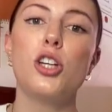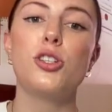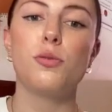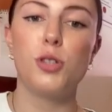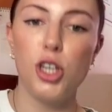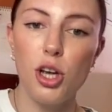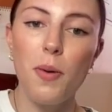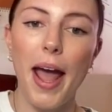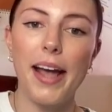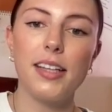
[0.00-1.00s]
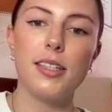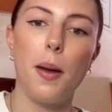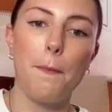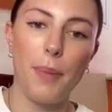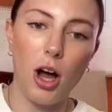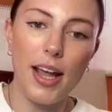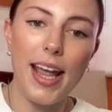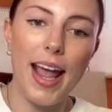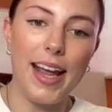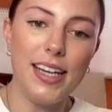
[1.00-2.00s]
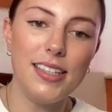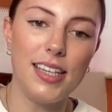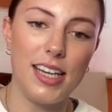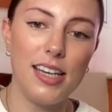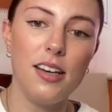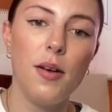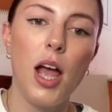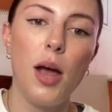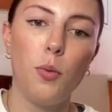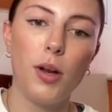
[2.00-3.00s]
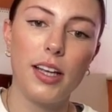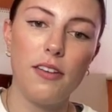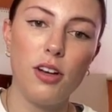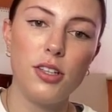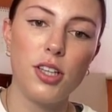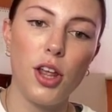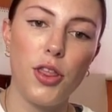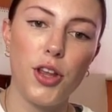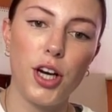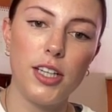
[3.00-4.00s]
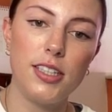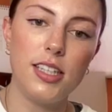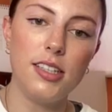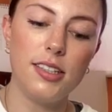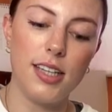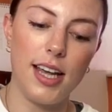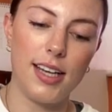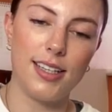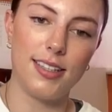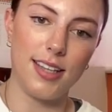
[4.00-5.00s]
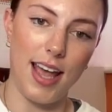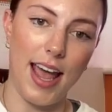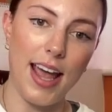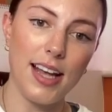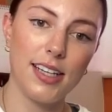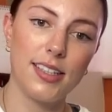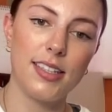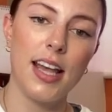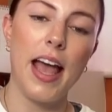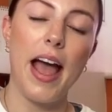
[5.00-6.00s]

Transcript: So 2x by 18 will give us 36x,